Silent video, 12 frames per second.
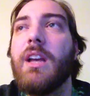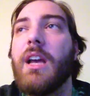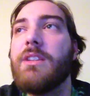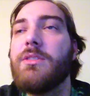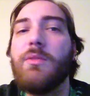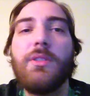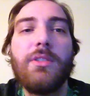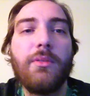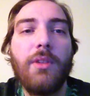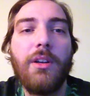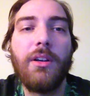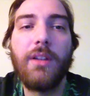as soon as the
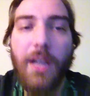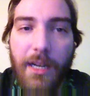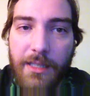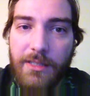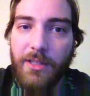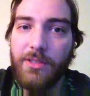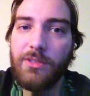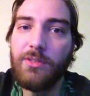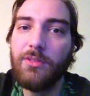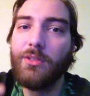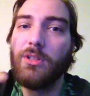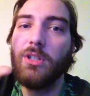runner kind of starts
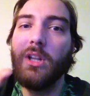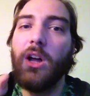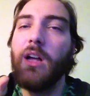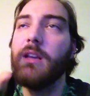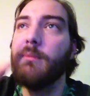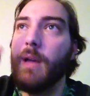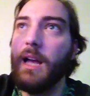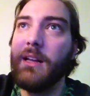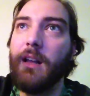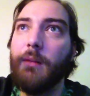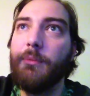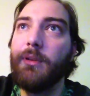clawing
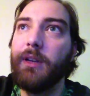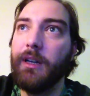back up